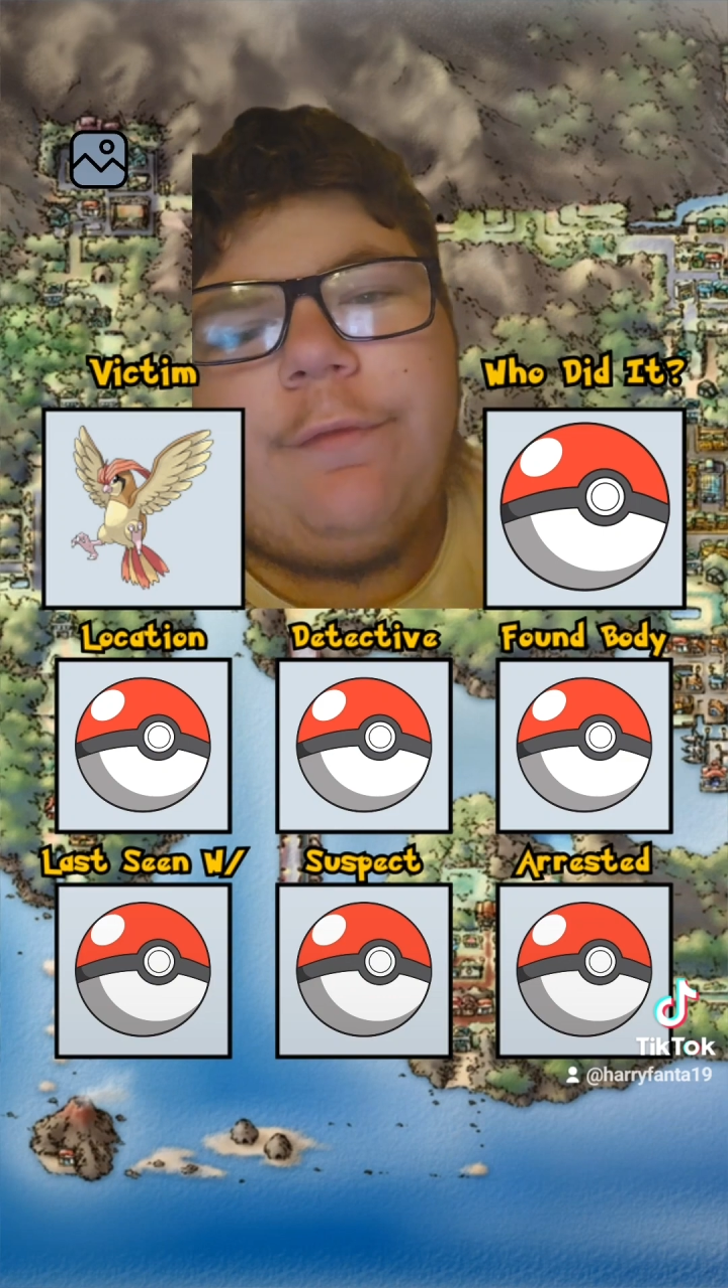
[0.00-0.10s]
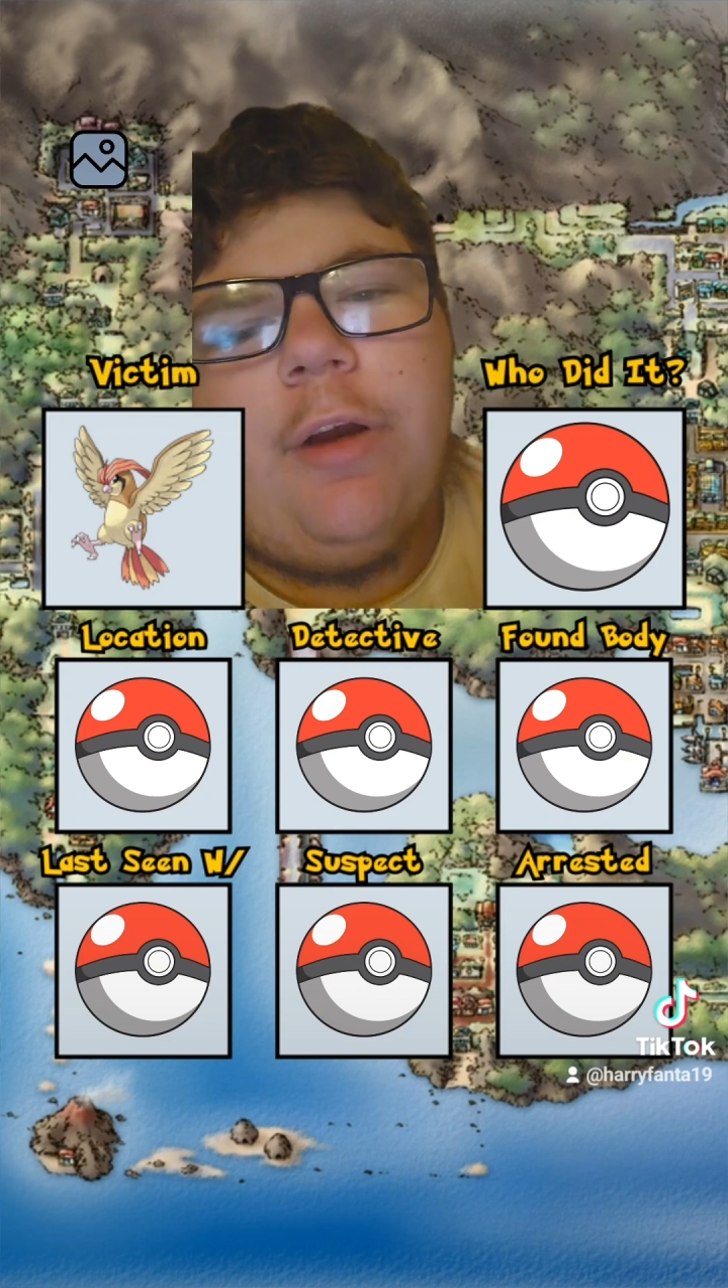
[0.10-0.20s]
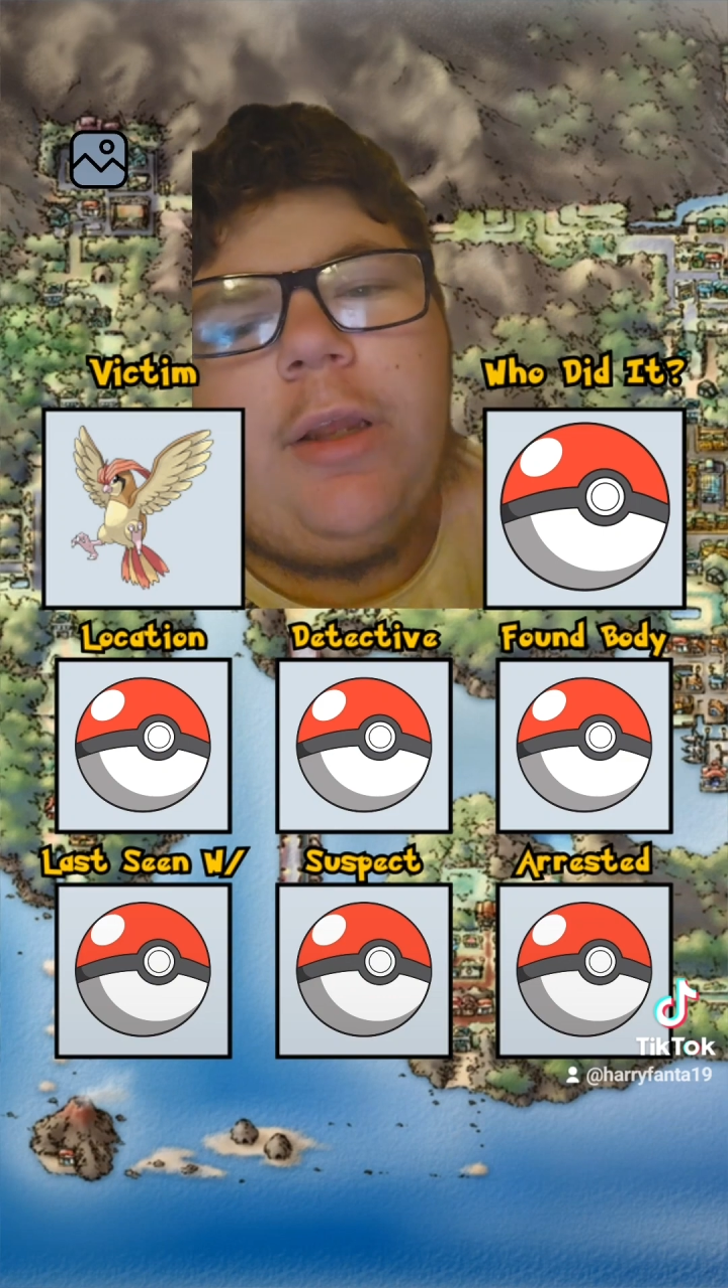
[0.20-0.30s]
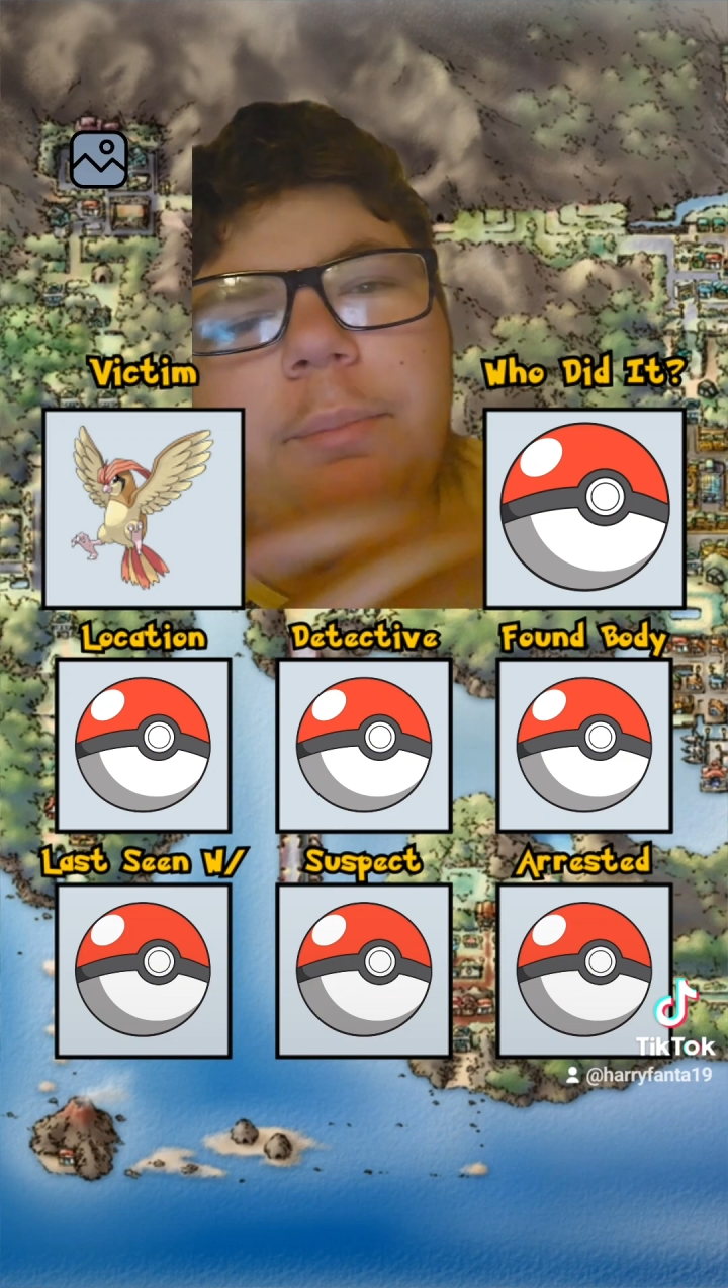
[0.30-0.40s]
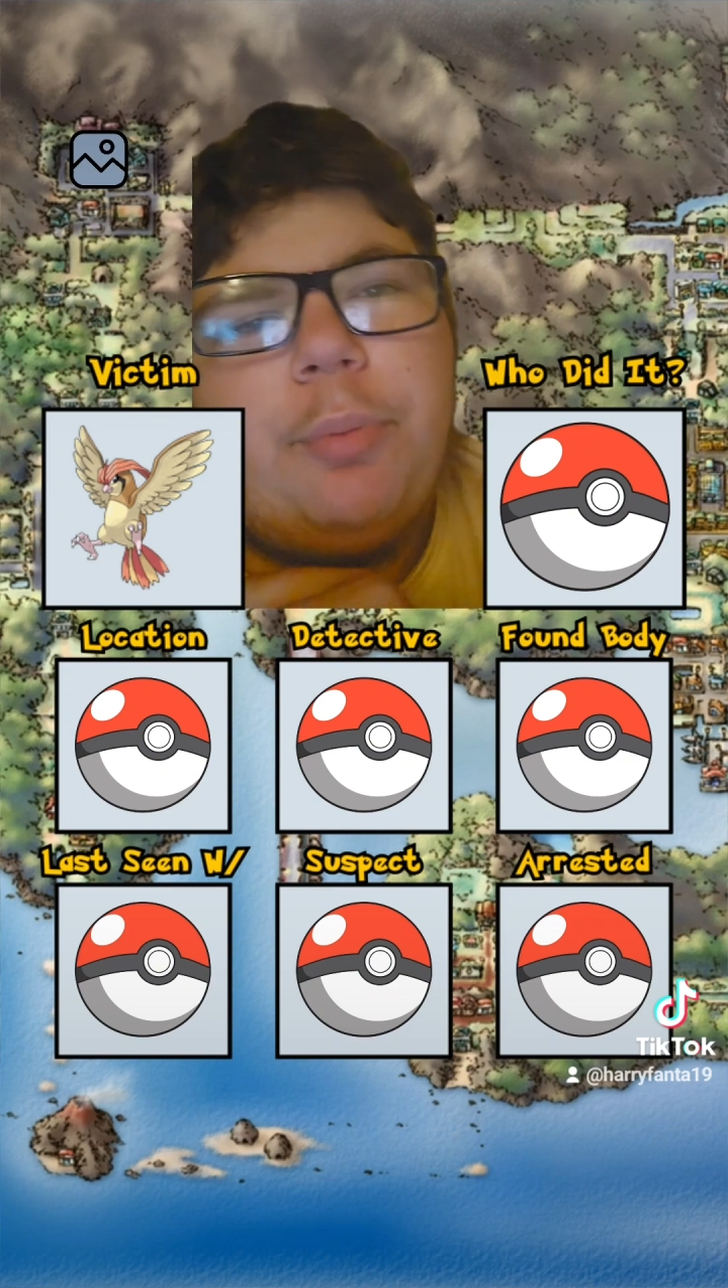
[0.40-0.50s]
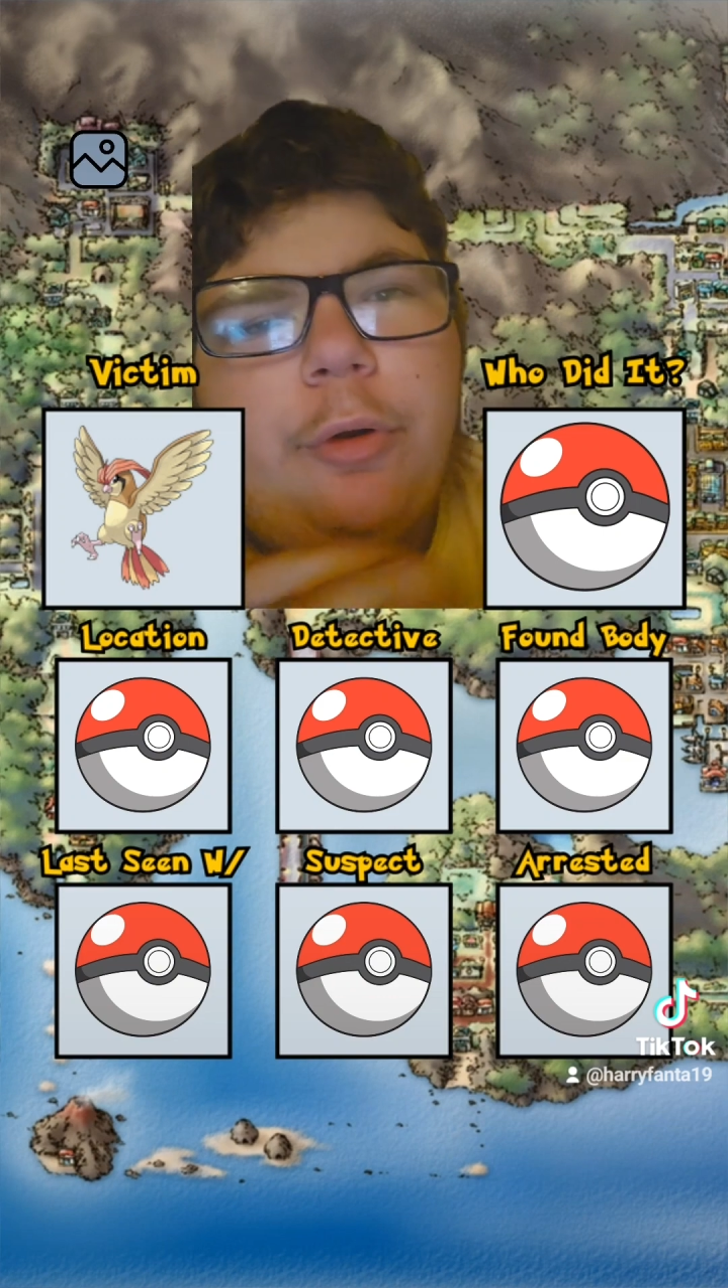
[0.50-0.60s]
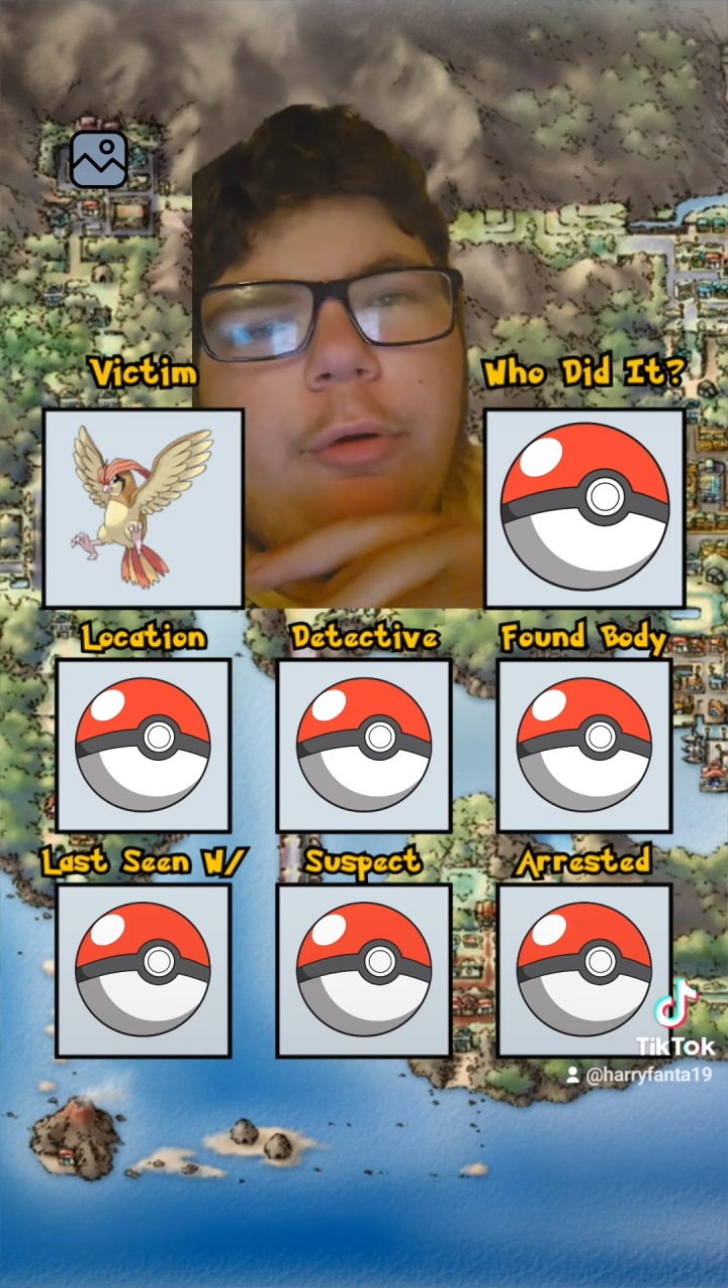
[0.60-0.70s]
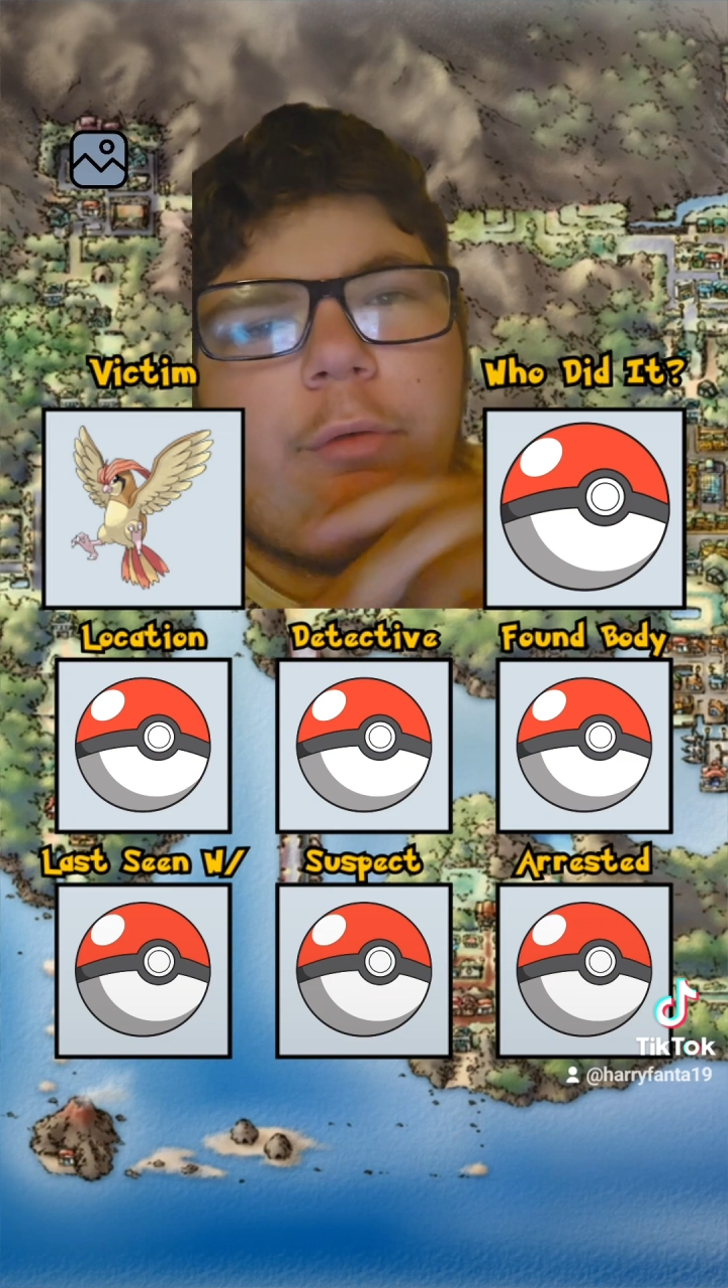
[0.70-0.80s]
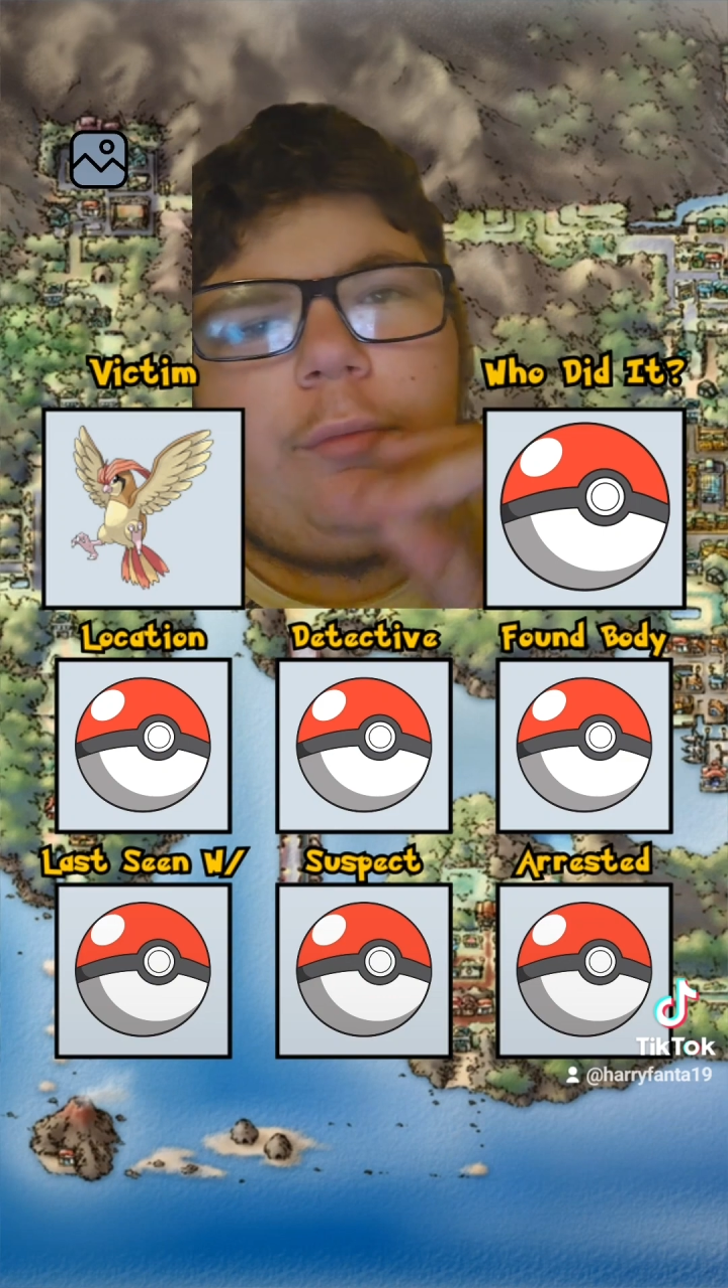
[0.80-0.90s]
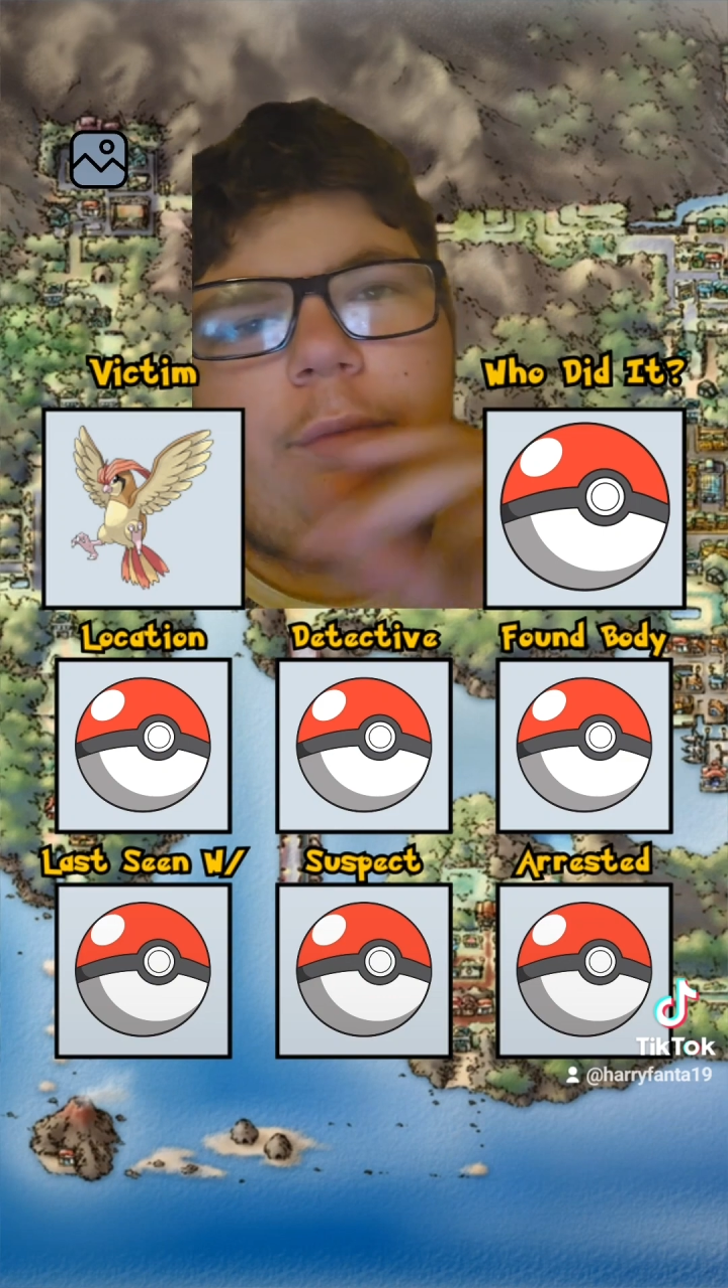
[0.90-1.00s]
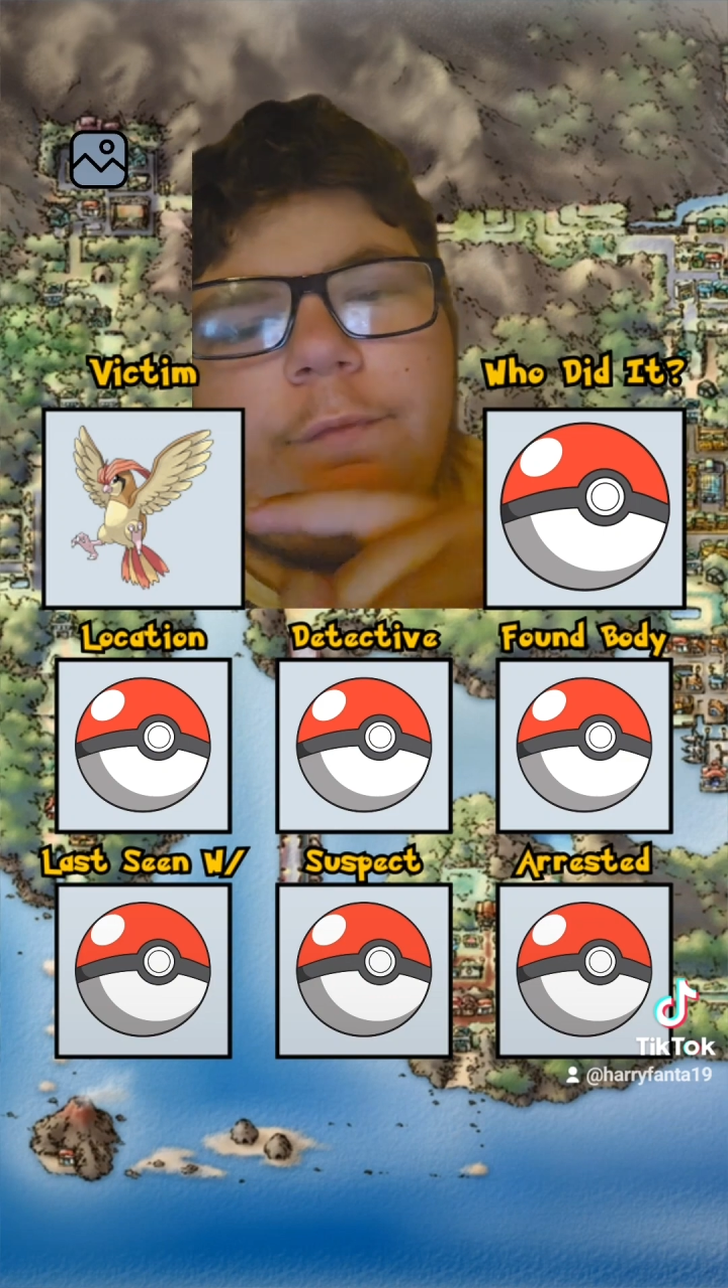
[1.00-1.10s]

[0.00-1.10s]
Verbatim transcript: Firebird